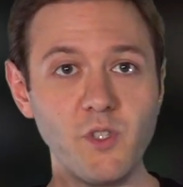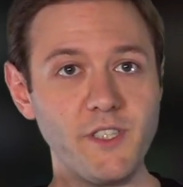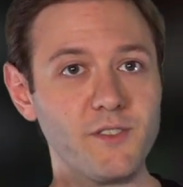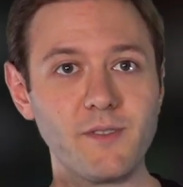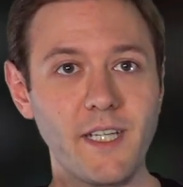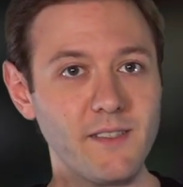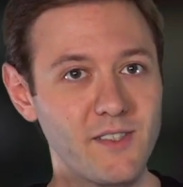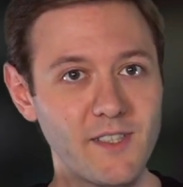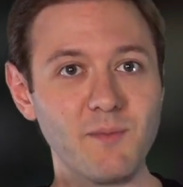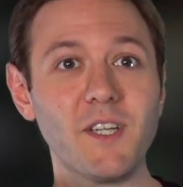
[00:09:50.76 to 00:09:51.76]
really just kind of
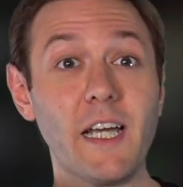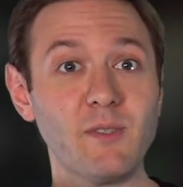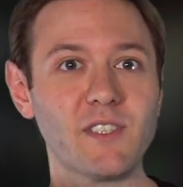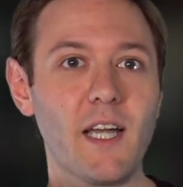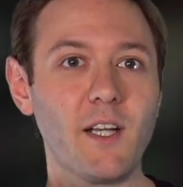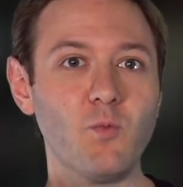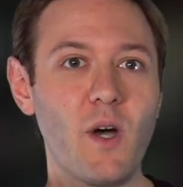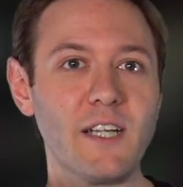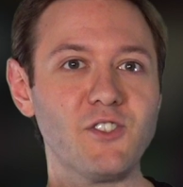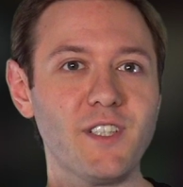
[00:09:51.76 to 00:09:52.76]
set some time aside and
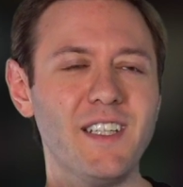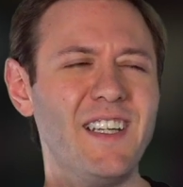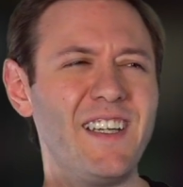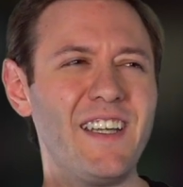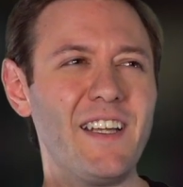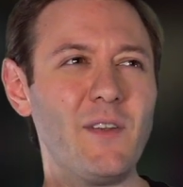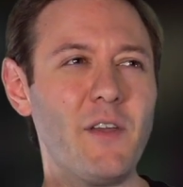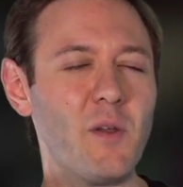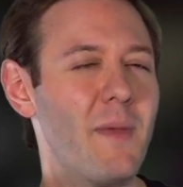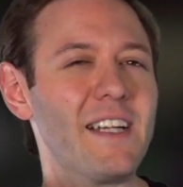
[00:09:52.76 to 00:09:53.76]
watch it.
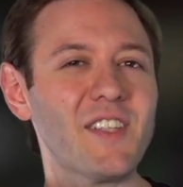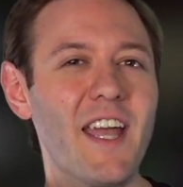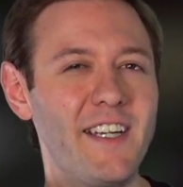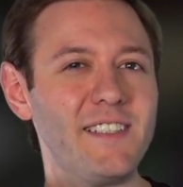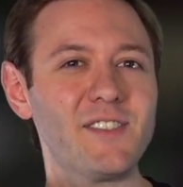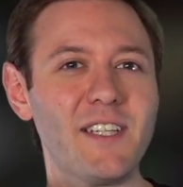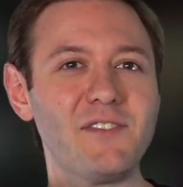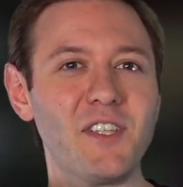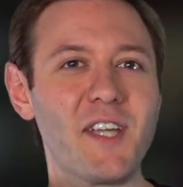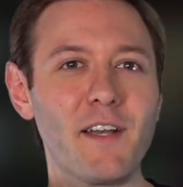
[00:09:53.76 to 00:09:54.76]
If it makes any
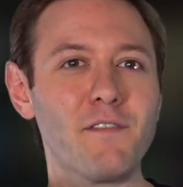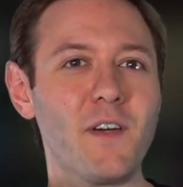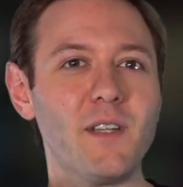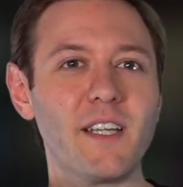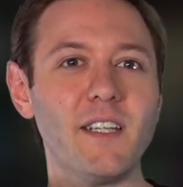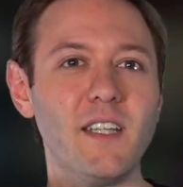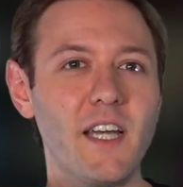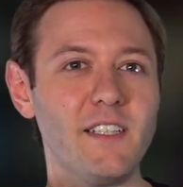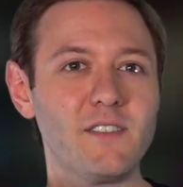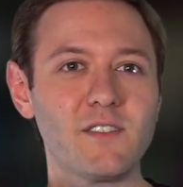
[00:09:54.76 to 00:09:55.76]
sense, it kind of felt like a
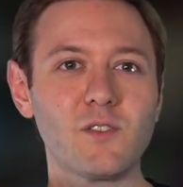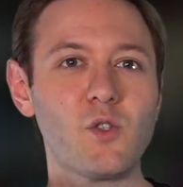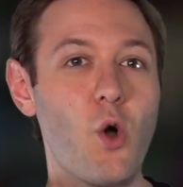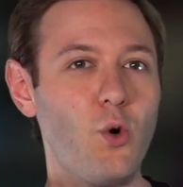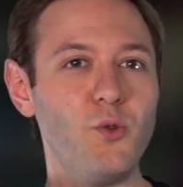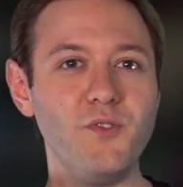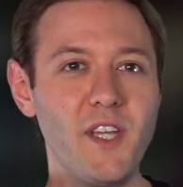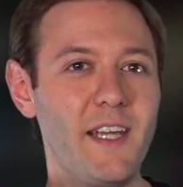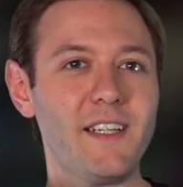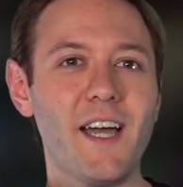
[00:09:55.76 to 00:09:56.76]
nice cold
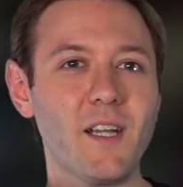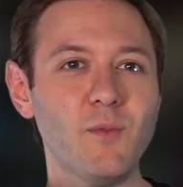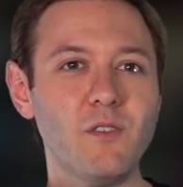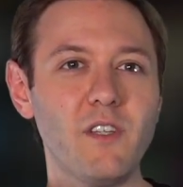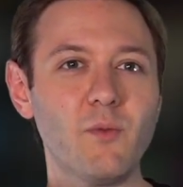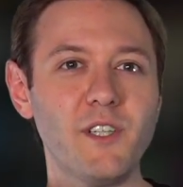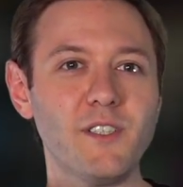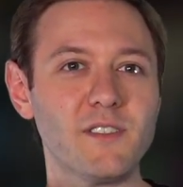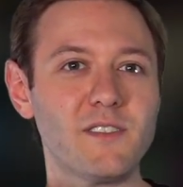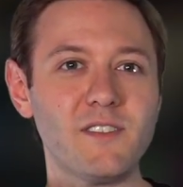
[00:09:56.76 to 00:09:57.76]
day kind of movie where you're
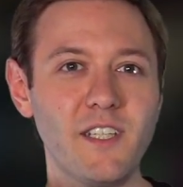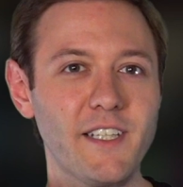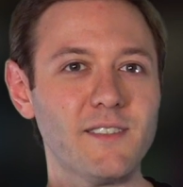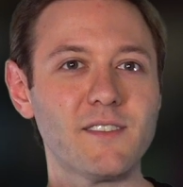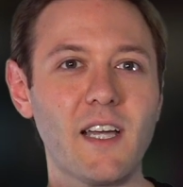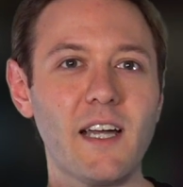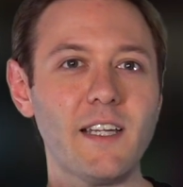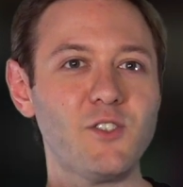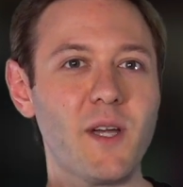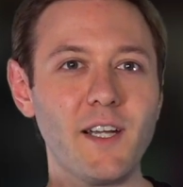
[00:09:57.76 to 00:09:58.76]
just sitting
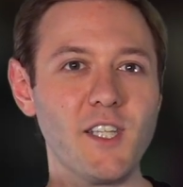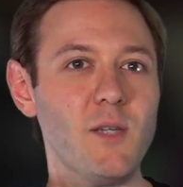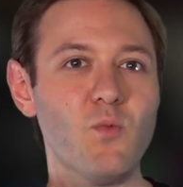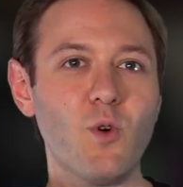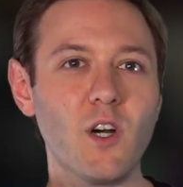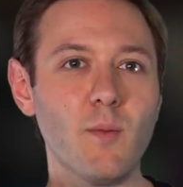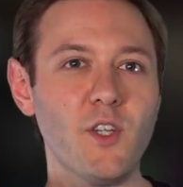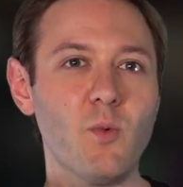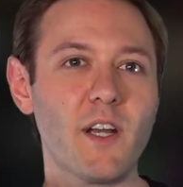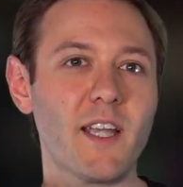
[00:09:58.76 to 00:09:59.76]
inside trying to keep warm and
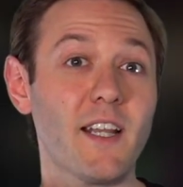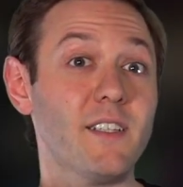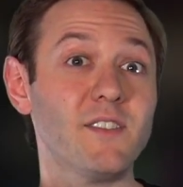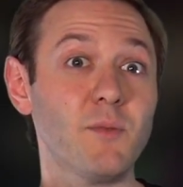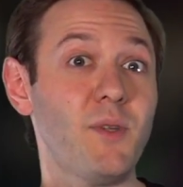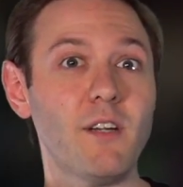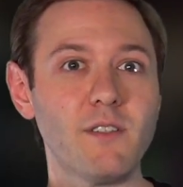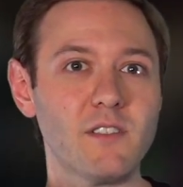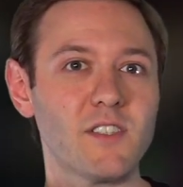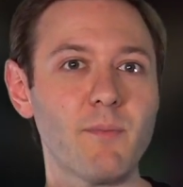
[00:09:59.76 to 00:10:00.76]
you want to kind of disappear
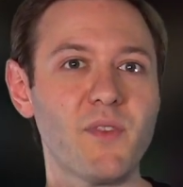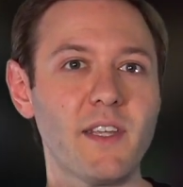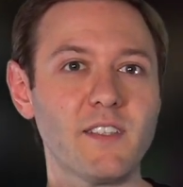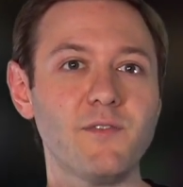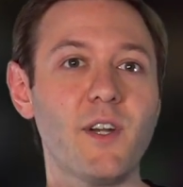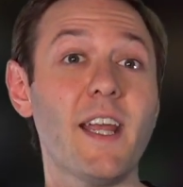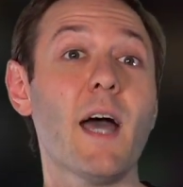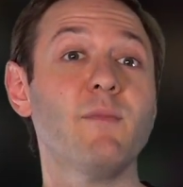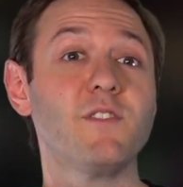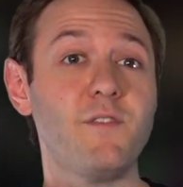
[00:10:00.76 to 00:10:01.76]
into something that's very
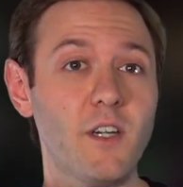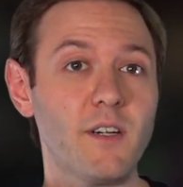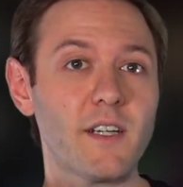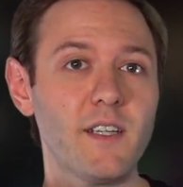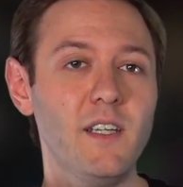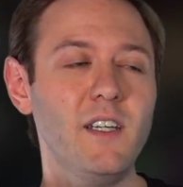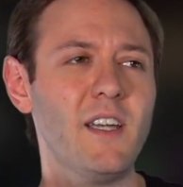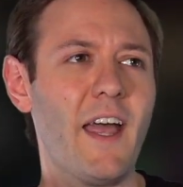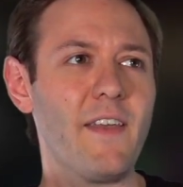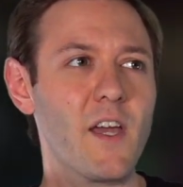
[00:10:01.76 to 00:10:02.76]
atmospheric.
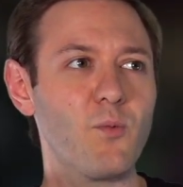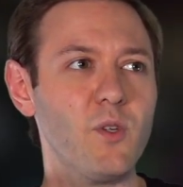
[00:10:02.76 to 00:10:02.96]
And that